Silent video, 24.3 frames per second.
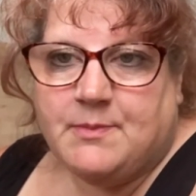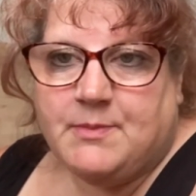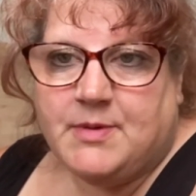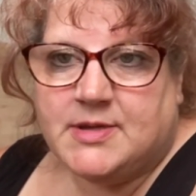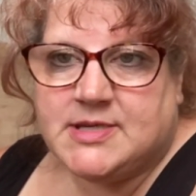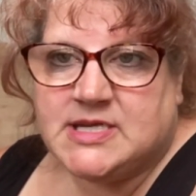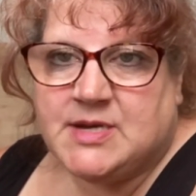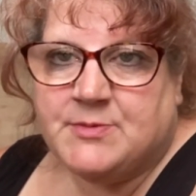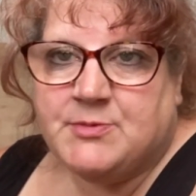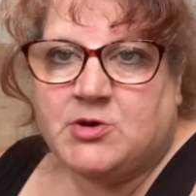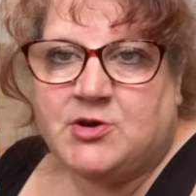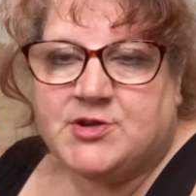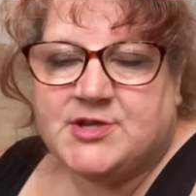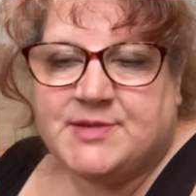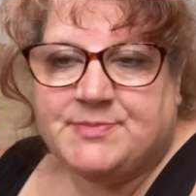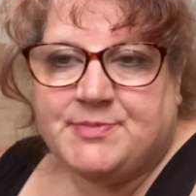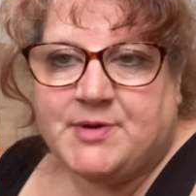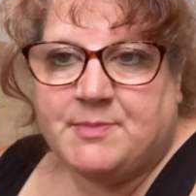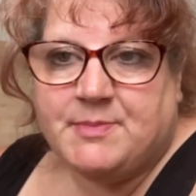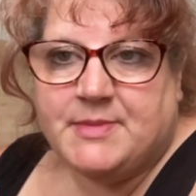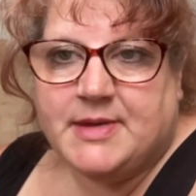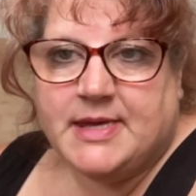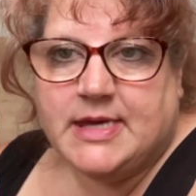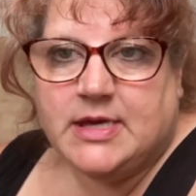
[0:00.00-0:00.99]
By the time I got to the
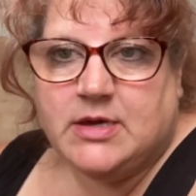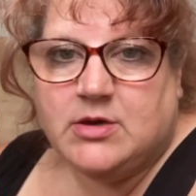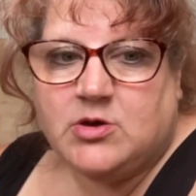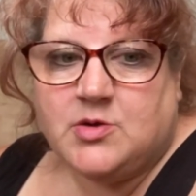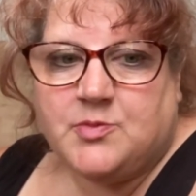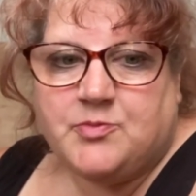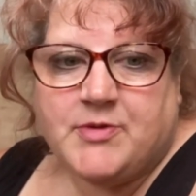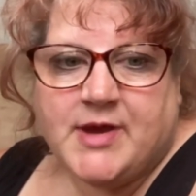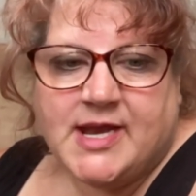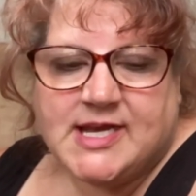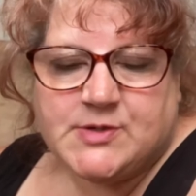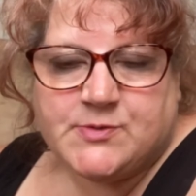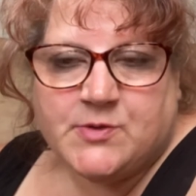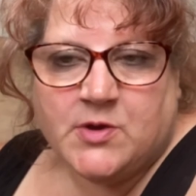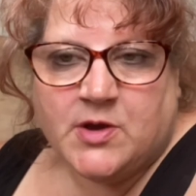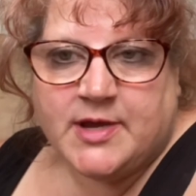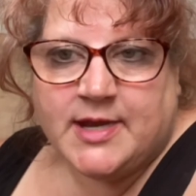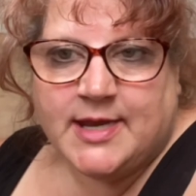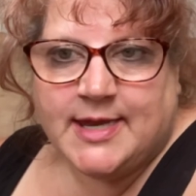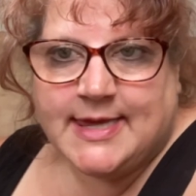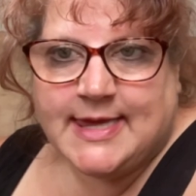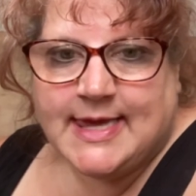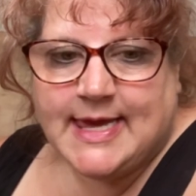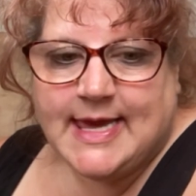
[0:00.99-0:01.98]
bottom of the hill, brakes working
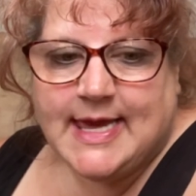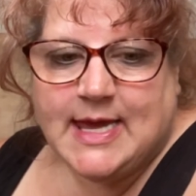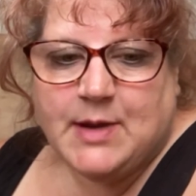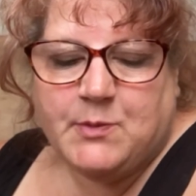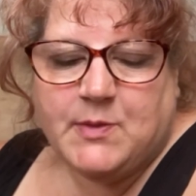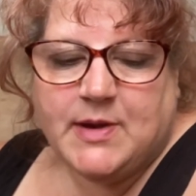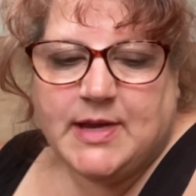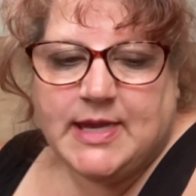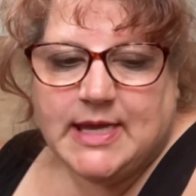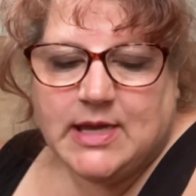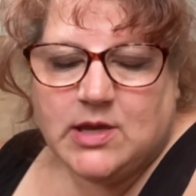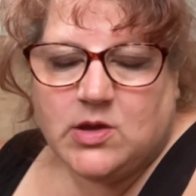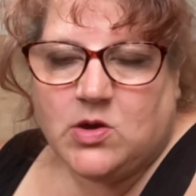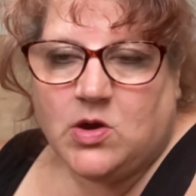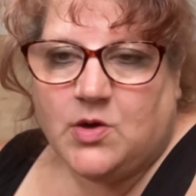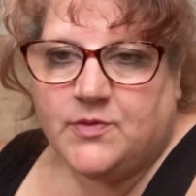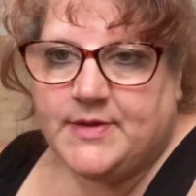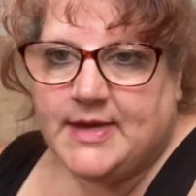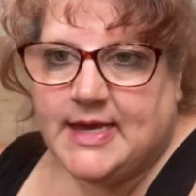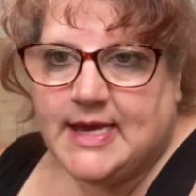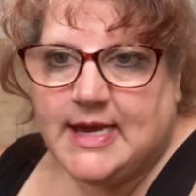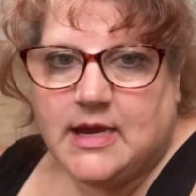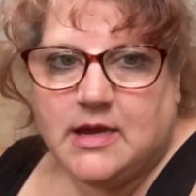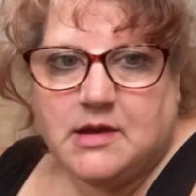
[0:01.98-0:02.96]
again. When Iain got
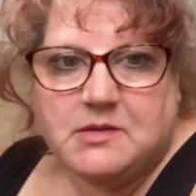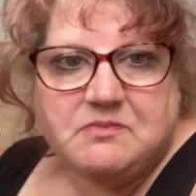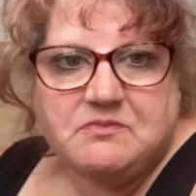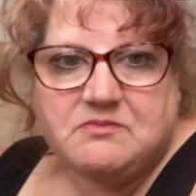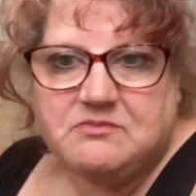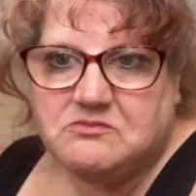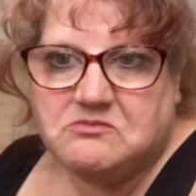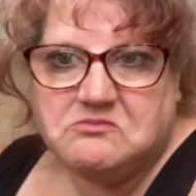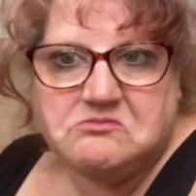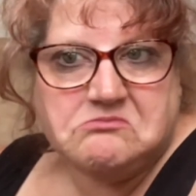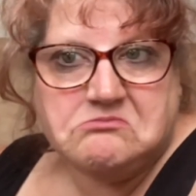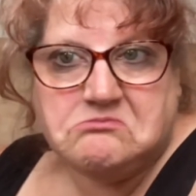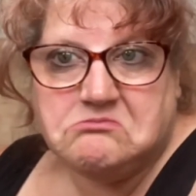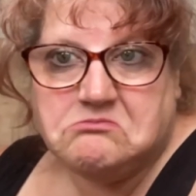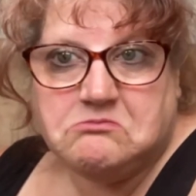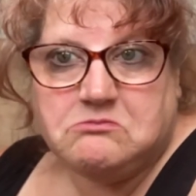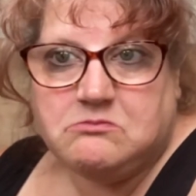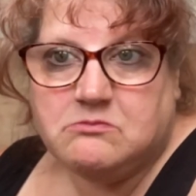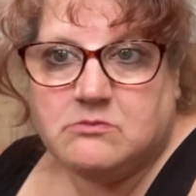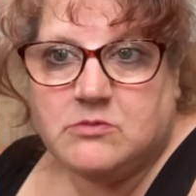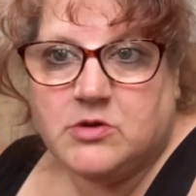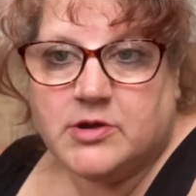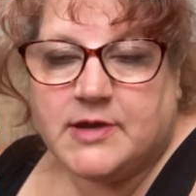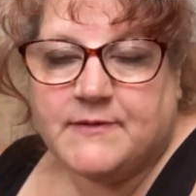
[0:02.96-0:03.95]
there,
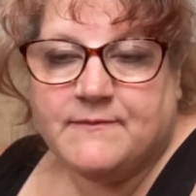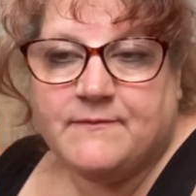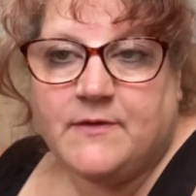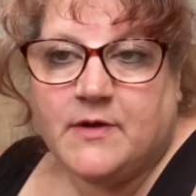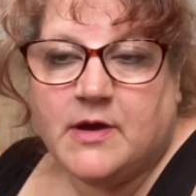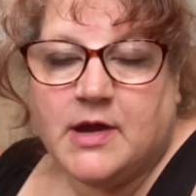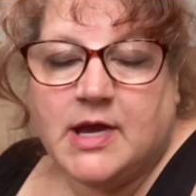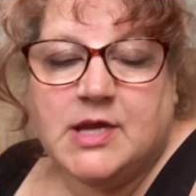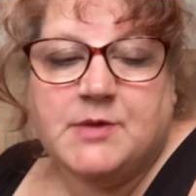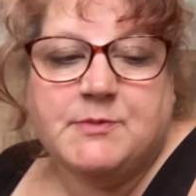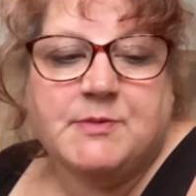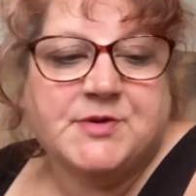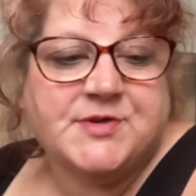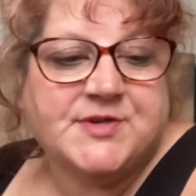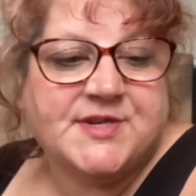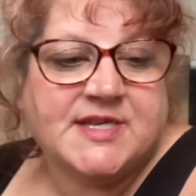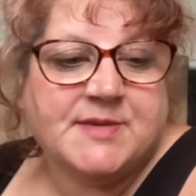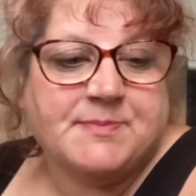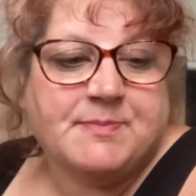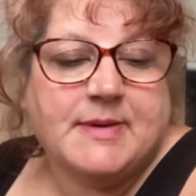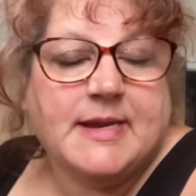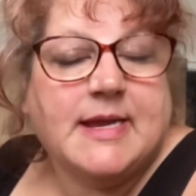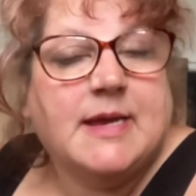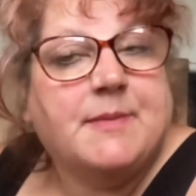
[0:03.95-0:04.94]
working fine. It was just a
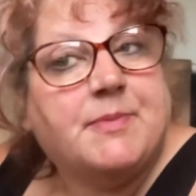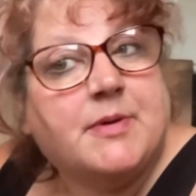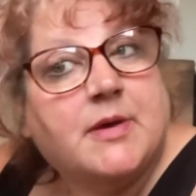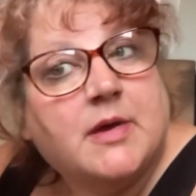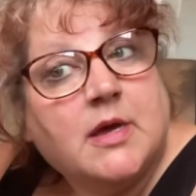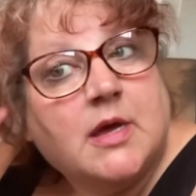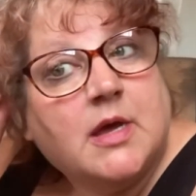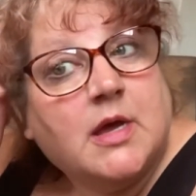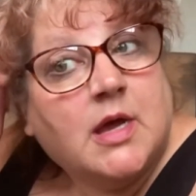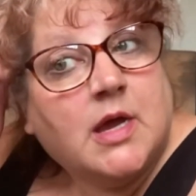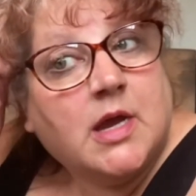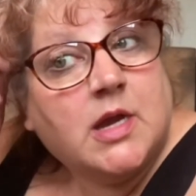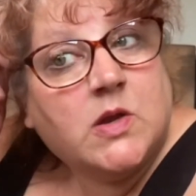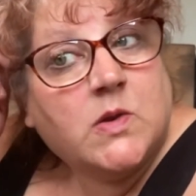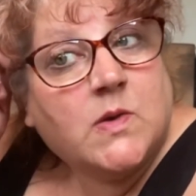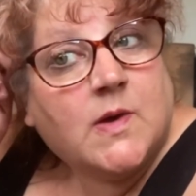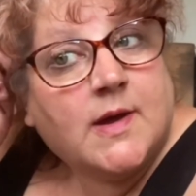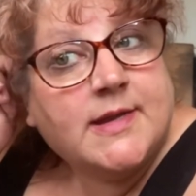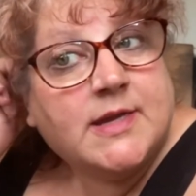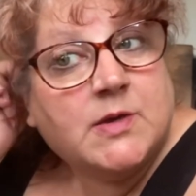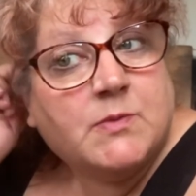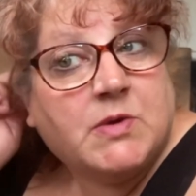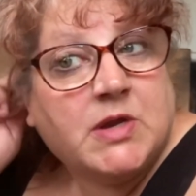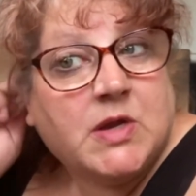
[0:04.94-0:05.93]
blip. No
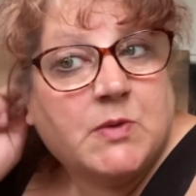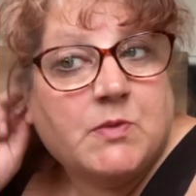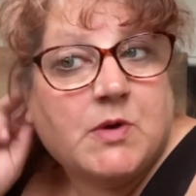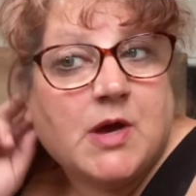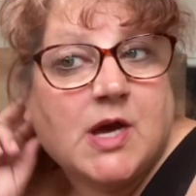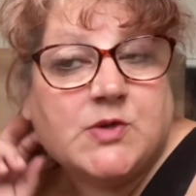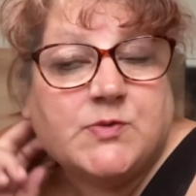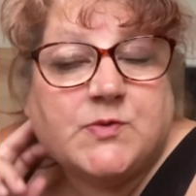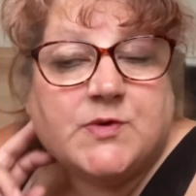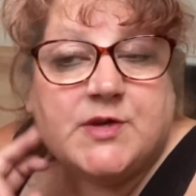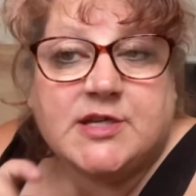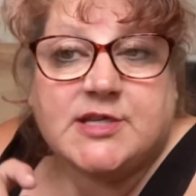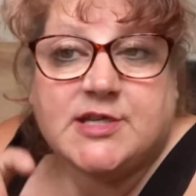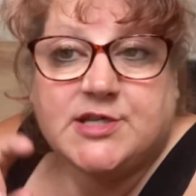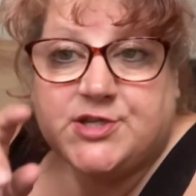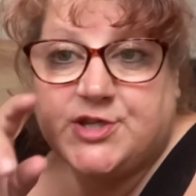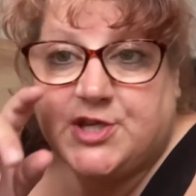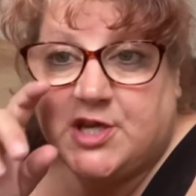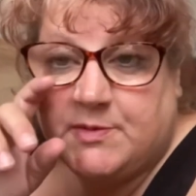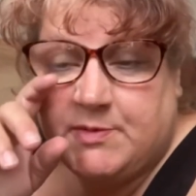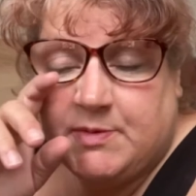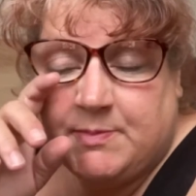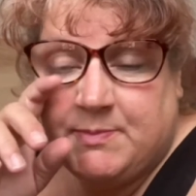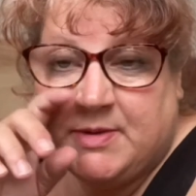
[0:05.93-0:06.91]
idea what it was. We're just
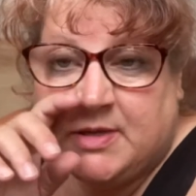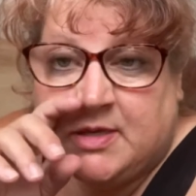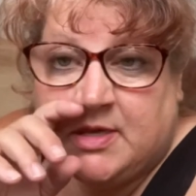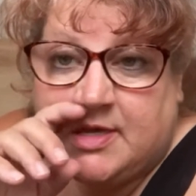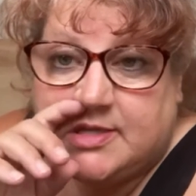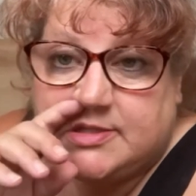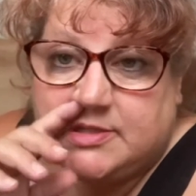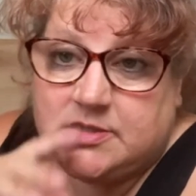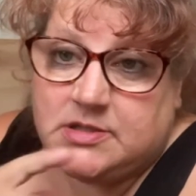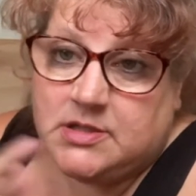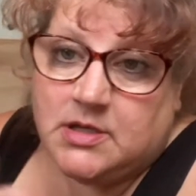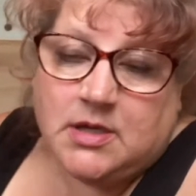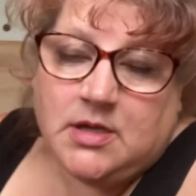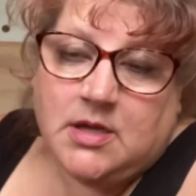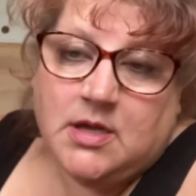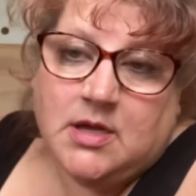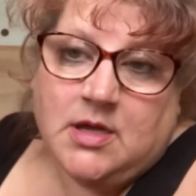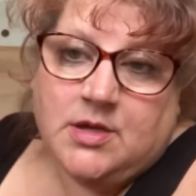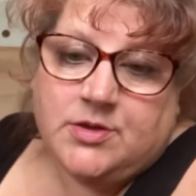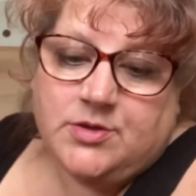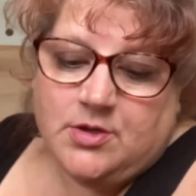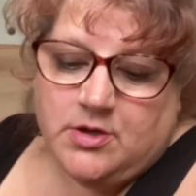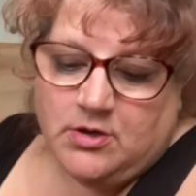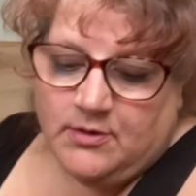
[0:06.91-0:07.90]
assuming because
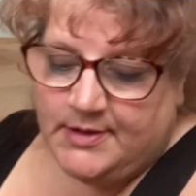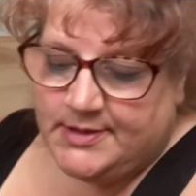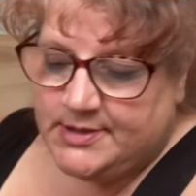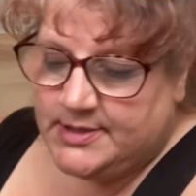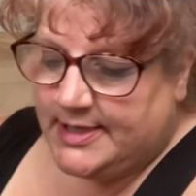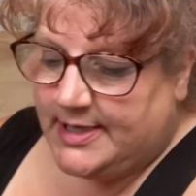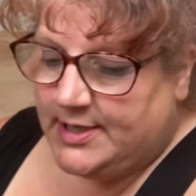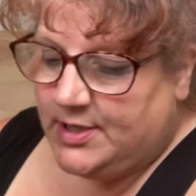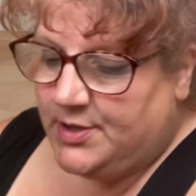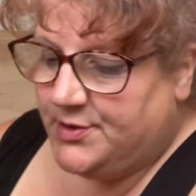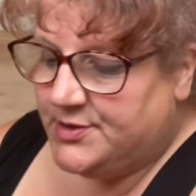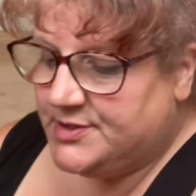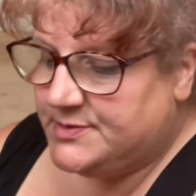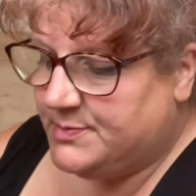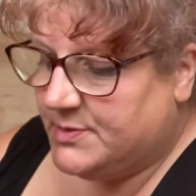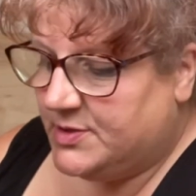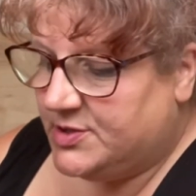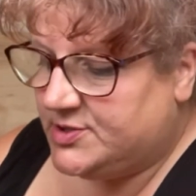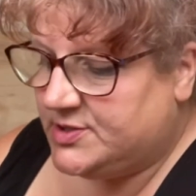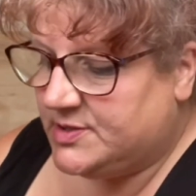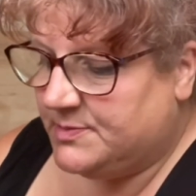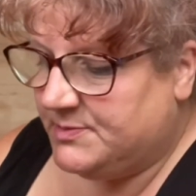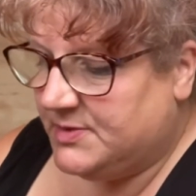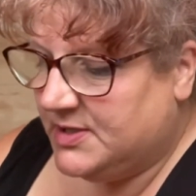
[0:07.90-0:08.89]
the lorry didn't get used
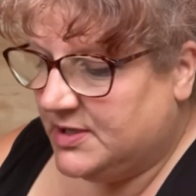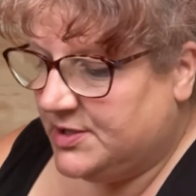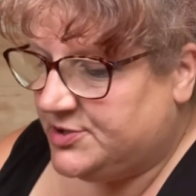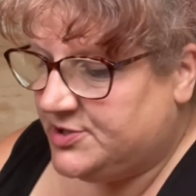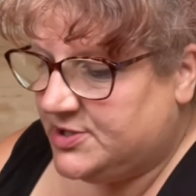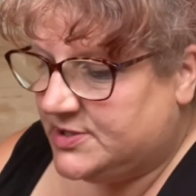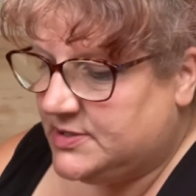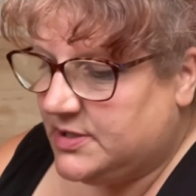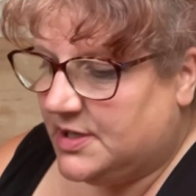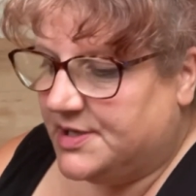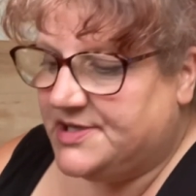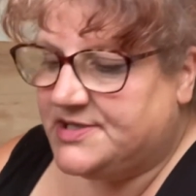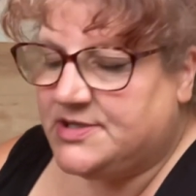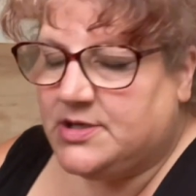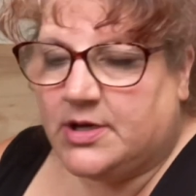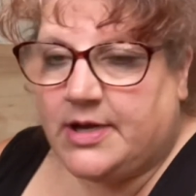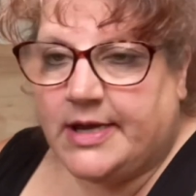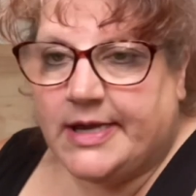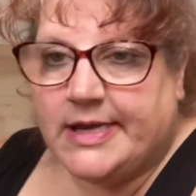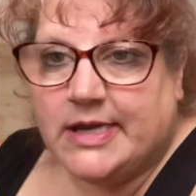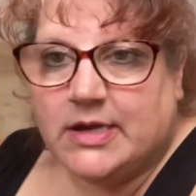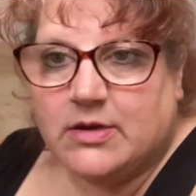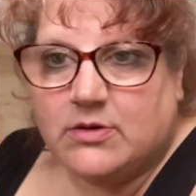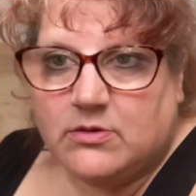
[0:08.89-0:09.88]
much, something had just like stuck
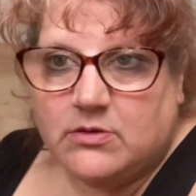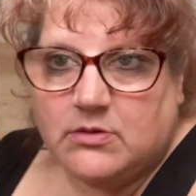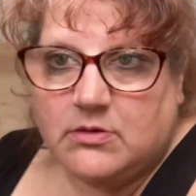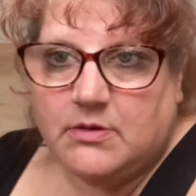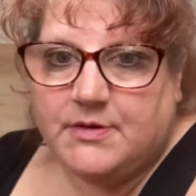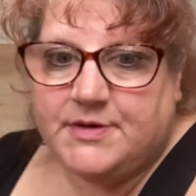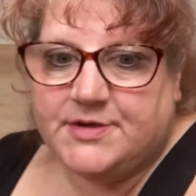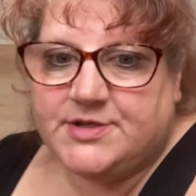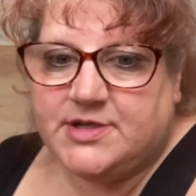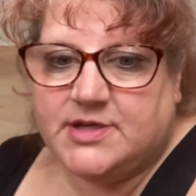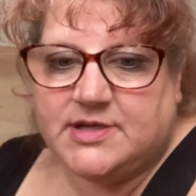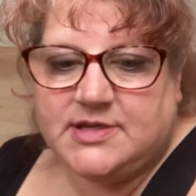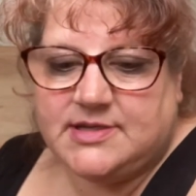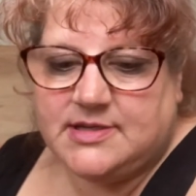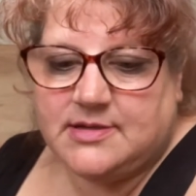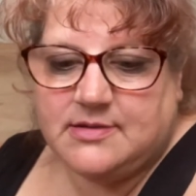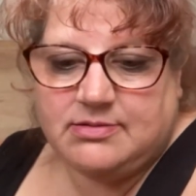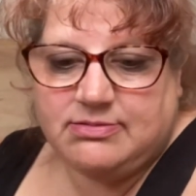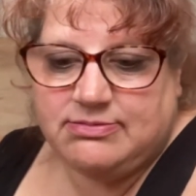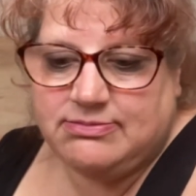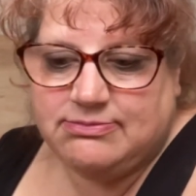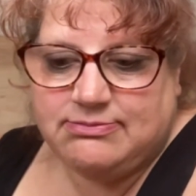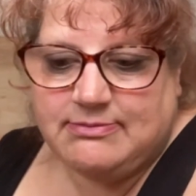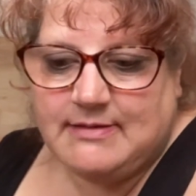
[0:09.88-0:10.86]
in it, or it was just
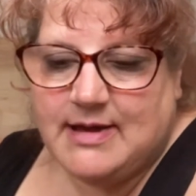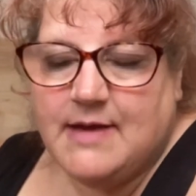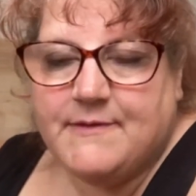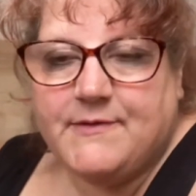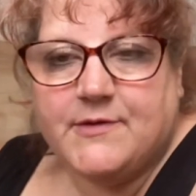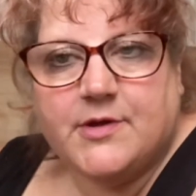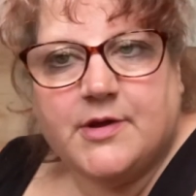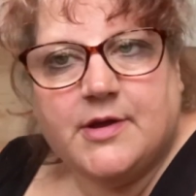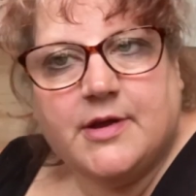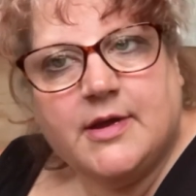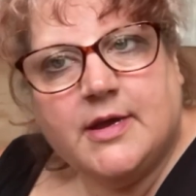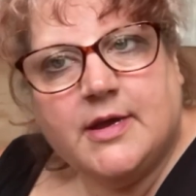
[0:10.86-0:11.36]
whatever.